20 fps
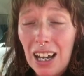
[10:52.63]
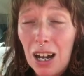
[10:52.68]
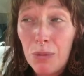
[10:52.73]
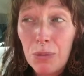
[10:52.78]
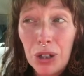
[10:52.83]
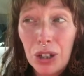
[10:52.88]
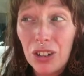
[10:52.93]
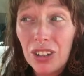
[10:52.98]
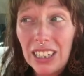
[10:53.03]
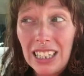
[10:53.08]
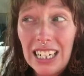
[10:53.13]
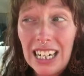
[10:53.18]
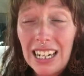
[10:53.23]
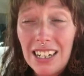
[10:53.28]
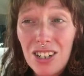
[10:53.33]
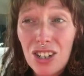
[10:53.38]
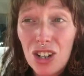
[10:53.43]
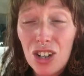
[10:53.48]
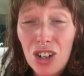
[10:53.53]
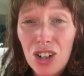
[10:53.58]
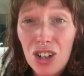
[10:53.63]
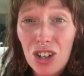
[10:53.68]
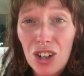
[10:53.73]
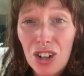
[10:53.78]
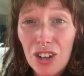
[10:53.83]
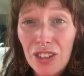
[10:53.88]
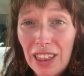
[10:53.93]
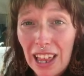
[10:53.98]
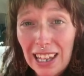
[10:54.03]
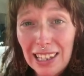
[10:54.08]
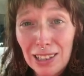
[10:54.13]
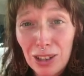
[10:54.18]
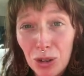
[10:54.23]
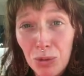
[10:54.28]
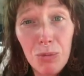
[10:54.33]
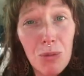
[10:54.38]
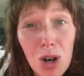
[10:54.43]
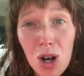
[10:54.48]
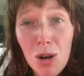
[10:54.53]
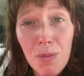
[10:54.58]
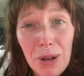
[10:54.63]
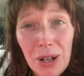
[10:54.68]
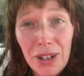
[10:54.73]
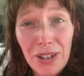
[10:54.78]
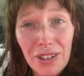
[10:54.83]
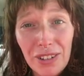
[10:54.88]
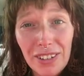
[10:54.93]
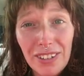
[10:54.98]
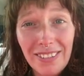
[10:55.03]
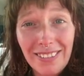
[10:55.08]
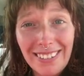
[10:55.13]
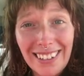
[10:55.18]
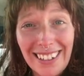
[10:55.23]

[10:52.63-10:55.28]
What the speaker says: And we only need to know that little moment.